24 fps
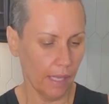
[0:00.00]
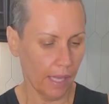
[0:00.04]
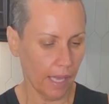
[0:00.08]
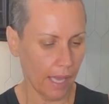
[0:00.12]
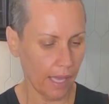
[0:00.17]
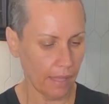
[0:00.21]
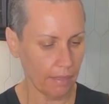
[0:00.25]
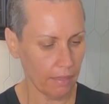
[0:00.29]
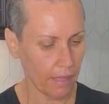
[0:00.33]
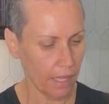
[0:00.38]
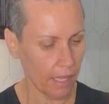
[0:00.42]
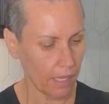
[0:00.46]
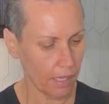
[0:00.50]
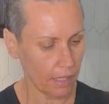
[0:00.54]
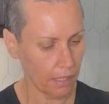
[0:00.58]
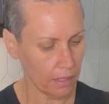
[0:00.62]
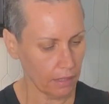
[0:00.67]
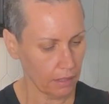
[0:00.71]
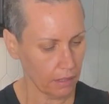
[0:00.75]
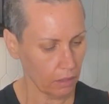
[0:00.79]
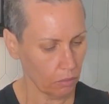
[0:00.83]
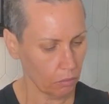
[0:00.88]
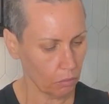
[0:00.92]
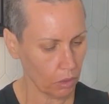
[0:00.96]
And
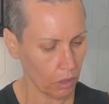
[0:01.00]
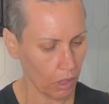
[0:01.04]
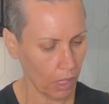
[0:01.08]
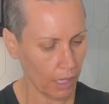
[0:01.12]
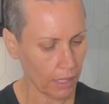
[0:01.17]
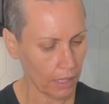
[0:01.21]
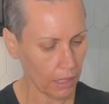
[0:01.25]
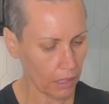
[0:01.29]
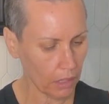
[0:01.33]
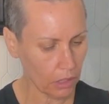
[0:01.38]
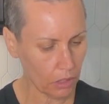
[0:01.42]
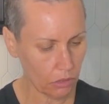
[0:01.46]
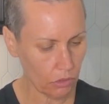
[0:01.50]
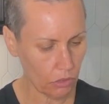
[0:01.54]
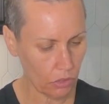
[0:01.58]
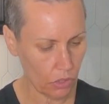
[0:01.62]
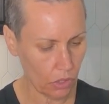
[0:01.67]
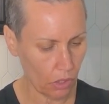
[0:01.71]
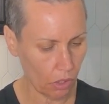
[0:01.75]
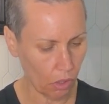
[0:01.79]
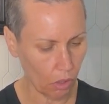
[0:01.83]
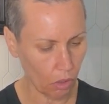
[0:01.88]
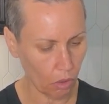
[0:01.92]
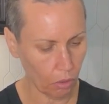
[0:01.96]
then we're not gonna use
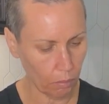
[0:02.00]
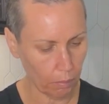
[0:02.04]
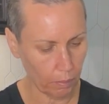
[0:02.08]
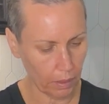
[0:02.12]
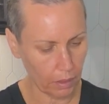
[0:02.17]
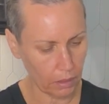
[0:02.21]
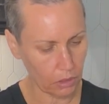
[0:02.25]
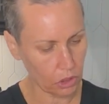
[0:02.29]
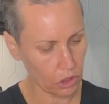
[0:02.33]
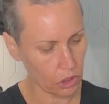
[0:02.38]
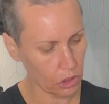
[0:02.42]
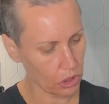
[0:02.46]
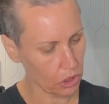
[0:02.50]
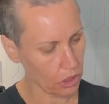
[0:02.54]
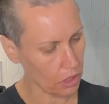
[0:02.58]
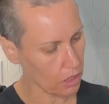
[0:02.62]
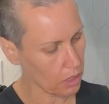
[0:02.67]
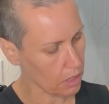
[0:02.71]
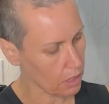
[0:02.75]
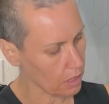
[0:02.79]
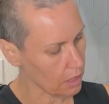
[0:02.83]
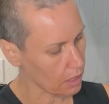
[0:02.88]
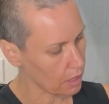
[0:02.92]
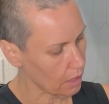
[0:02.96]
the whole bunch,
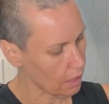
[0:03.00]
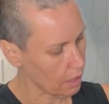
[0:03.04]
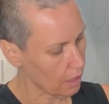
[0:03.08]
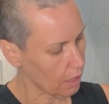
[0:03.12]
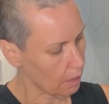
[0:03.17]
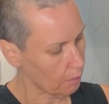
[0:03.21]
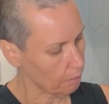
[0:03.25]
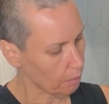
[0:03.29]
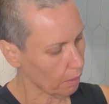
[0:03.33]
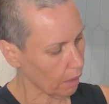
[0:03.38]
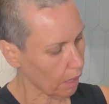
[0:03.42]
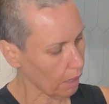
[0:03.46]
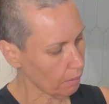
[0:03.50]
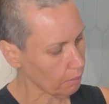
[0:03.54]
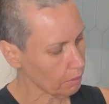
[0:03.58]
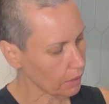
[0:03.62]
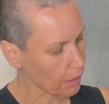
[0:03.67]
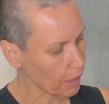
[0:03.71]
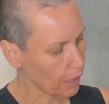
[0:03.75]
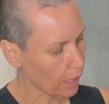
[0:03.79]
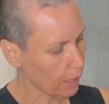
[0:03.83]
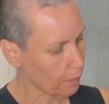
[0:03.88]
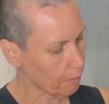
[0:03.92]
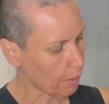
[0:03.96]
just
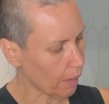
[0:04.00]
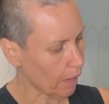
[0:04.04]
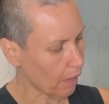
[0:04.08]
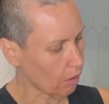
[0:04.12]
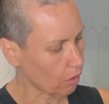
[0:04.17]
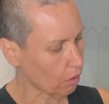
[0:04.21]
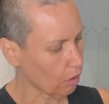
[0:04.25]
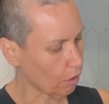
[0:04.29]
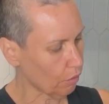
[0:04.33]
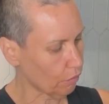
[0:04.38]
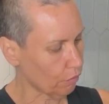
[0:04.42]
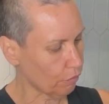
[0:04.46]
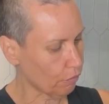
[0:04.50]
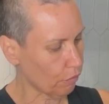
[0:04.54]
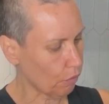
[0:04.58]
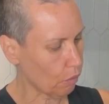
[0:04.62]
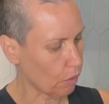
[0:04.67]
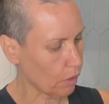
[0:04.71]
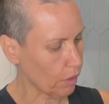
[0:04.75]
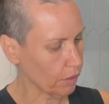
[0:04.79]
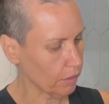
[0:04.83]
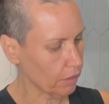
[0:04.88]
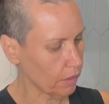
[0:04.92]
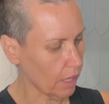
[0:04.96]
probably about
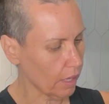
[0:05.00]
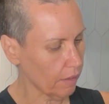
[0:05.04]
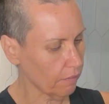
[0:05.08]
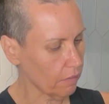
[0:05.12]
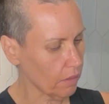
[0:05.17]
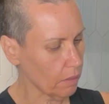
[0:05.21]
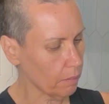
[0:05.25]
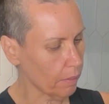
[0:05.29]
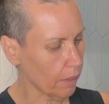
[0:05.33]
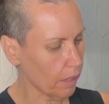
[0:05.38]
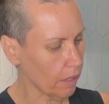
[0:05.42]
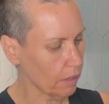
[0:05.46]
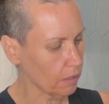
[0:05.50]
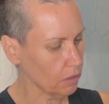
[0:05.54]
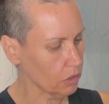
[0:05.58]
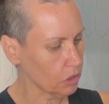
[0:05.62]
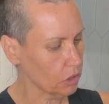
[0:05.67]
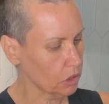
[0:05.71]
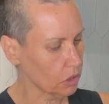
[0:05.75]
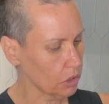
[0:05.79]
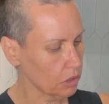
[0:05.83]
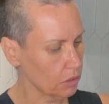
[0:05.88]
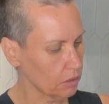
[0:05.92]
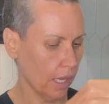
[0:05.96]
1/4 of the
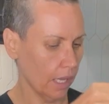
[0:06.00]
bunch.